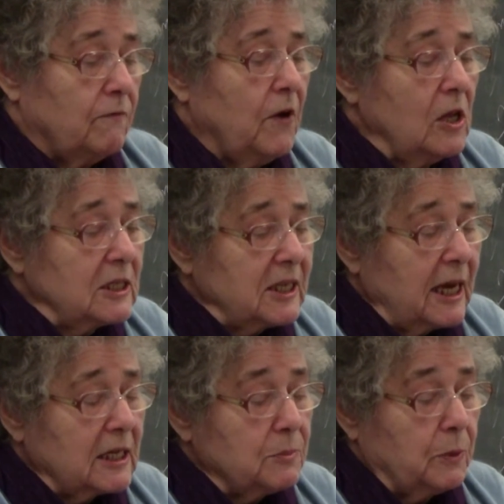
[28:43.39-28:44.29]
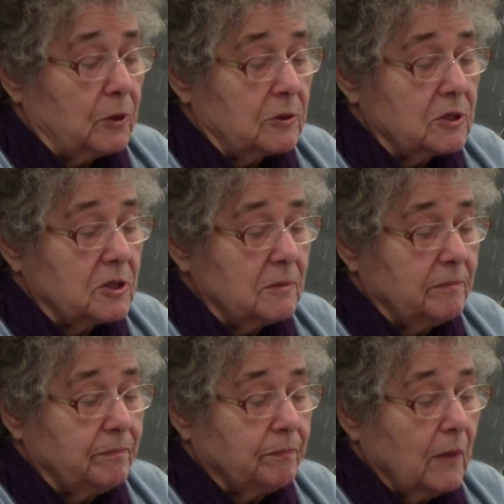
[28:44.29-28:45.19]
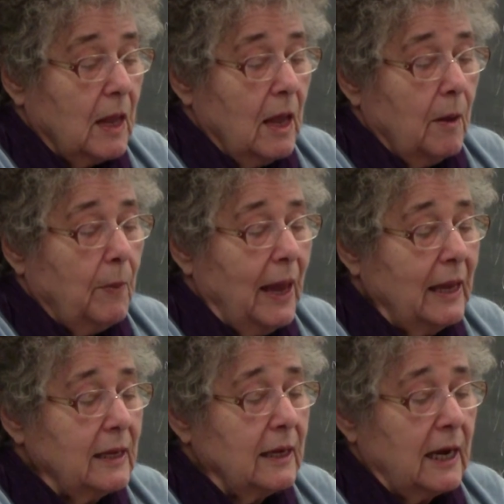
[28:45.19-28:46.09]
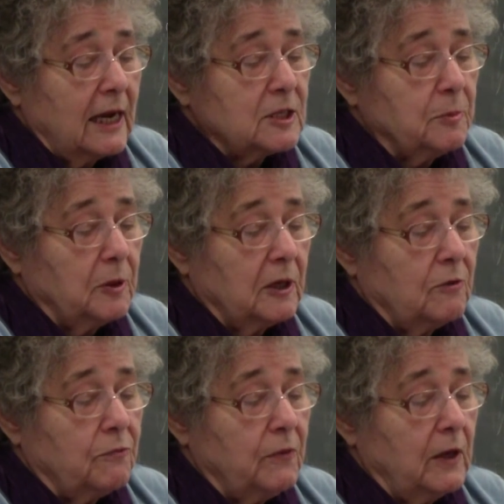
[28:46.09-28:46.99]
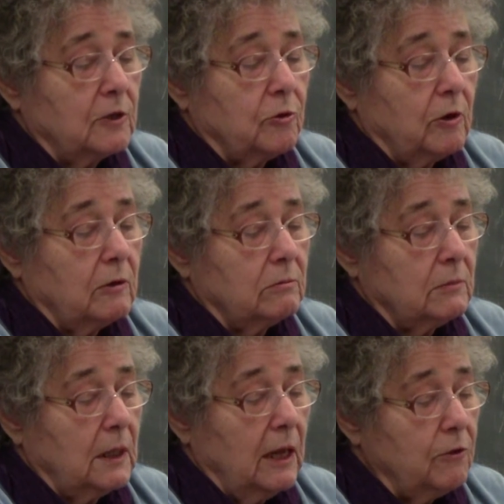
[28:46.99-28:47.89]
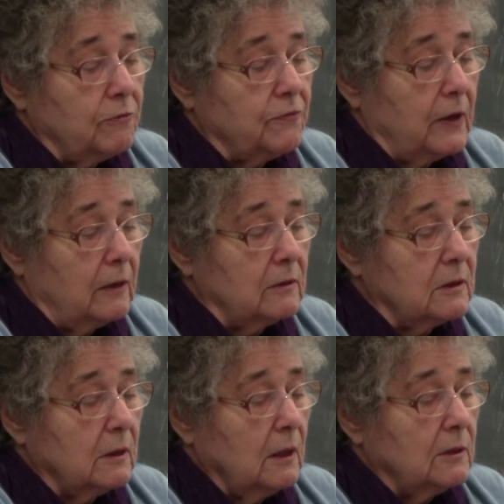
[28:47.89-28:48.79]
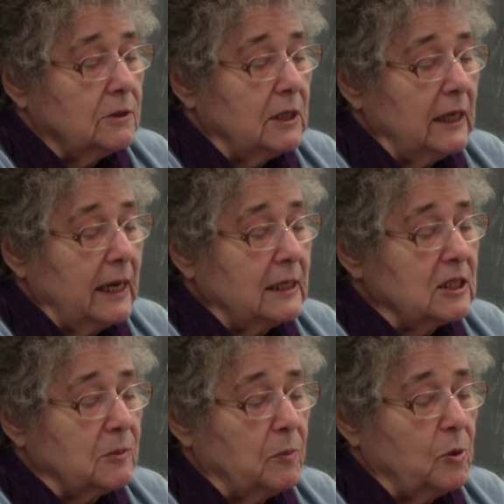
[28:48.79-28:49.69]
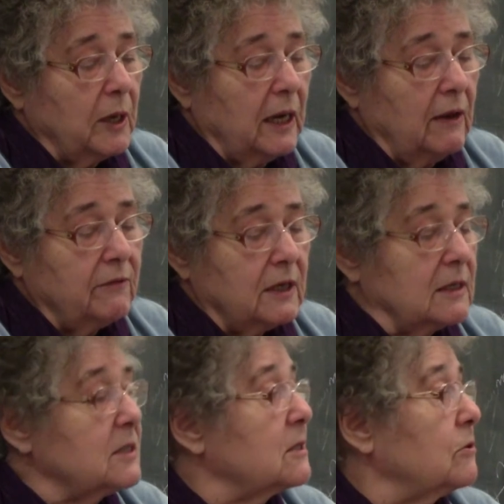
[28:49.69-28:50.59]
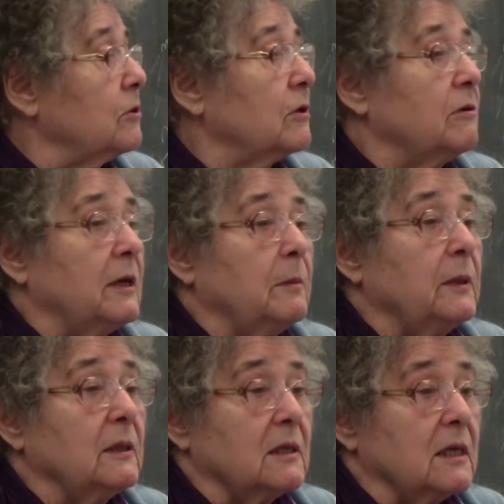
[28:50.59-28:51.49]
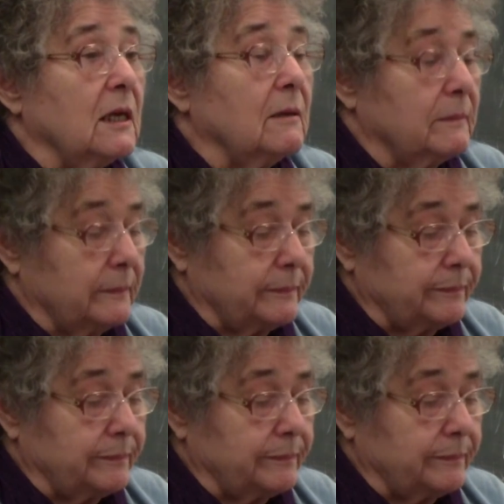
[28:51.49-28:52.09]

False experts, paying an expert in the field or another field to lend supporting evidence or credibility.